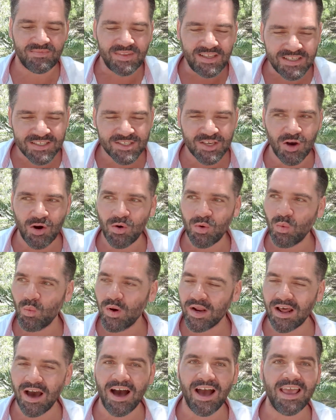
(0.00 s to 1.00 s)
So
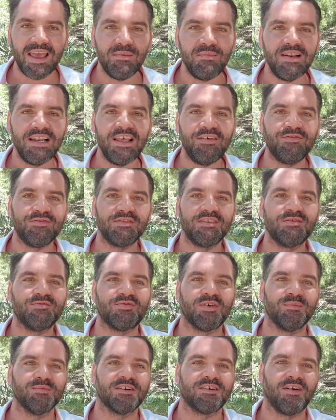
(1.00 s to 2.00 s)
when I am lifted
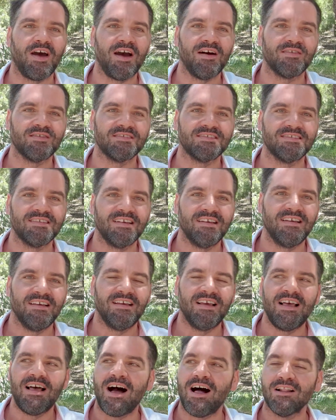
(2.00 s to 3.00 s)
from the ground,
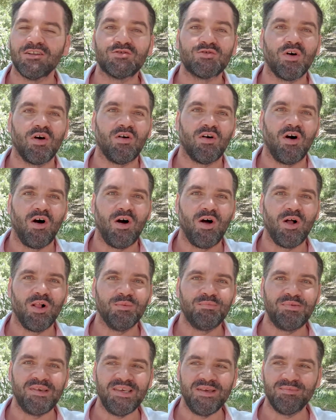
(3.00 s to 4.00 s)
I'll draw
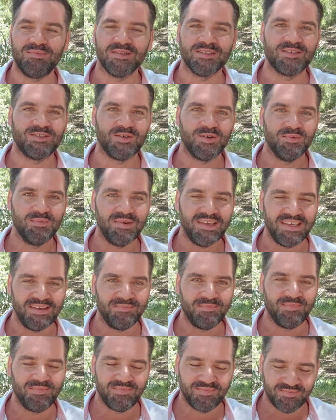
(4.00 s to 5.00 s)
all people to me.
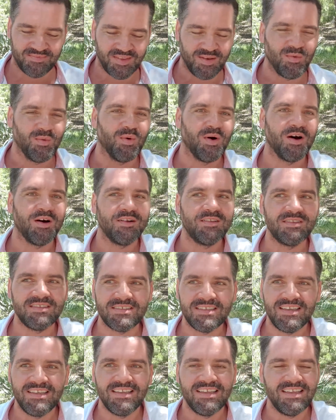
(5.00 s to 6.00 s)
What
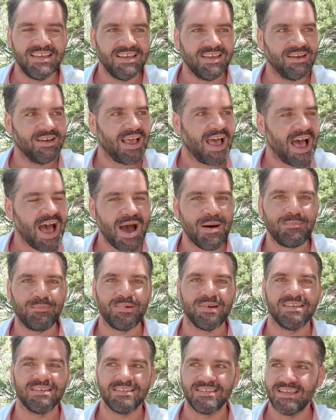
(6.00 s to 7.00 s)

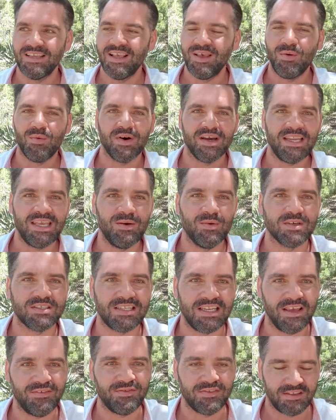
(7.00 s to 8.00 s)
happened when he was
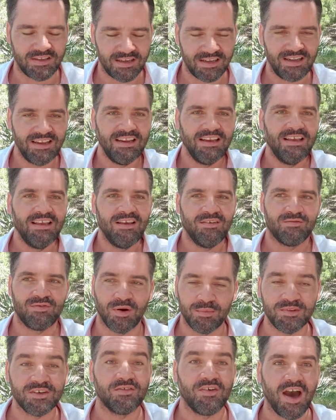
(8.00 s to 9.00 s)
lifted
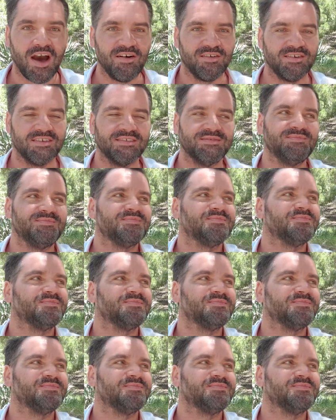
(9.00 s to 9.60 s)
from the ground?